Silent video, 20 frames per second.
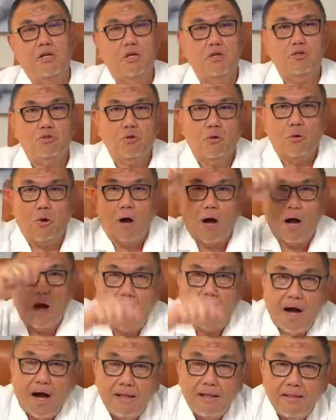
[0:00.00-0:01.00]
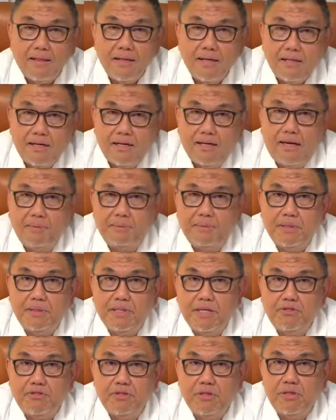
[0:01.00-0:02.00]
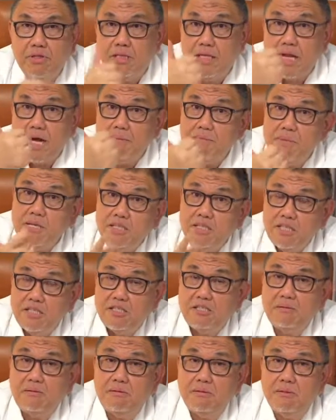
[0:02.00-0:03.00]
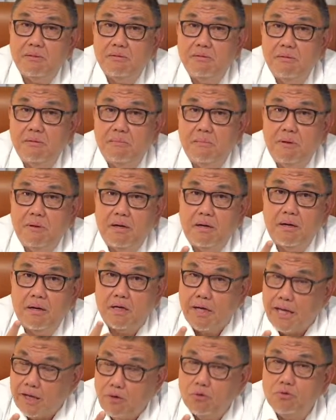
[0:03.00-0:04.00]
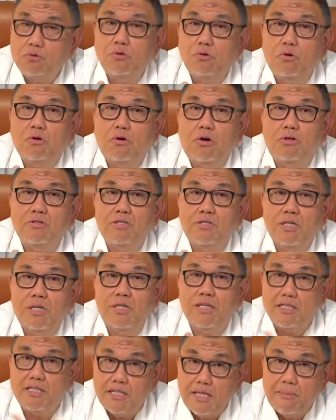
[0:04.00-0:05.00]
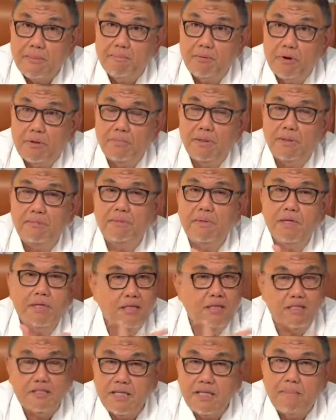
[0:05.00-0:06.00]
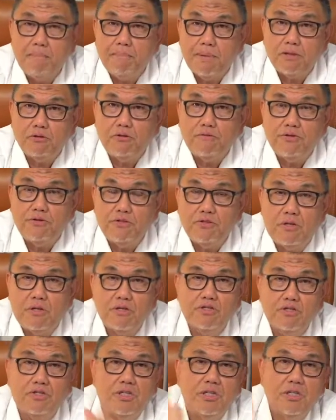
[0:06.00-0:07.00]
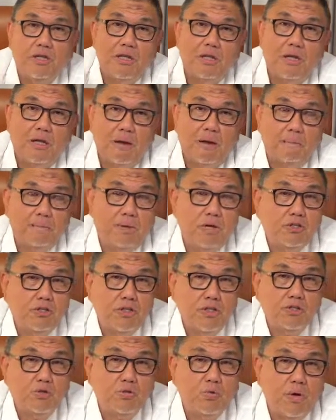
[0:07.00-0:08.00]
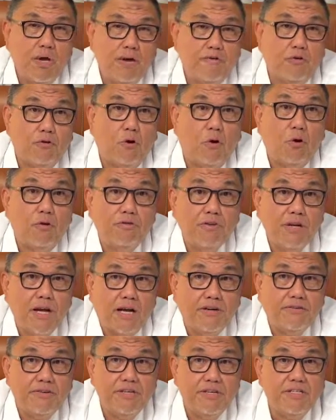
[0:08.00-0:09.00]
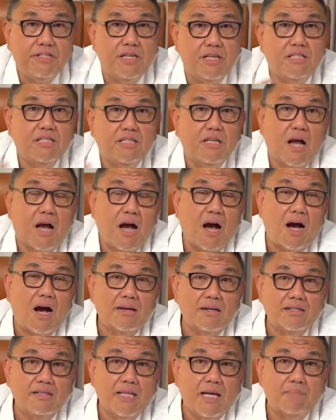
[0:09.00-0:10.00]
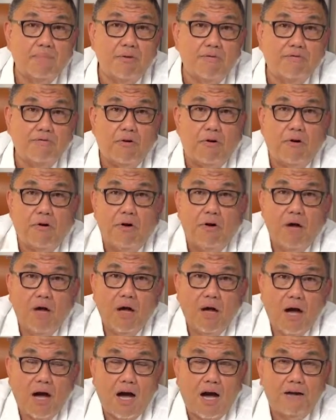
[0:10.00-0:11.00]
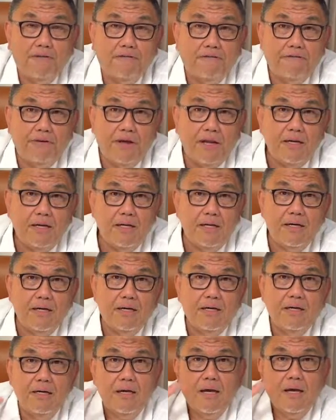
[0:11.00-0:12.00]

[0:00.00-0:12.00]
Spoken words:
So other than hypertension, diabetes can also cause the same problem, the same pathophysiology. Patients who have coronary artery disease, heart attack before, heart failure,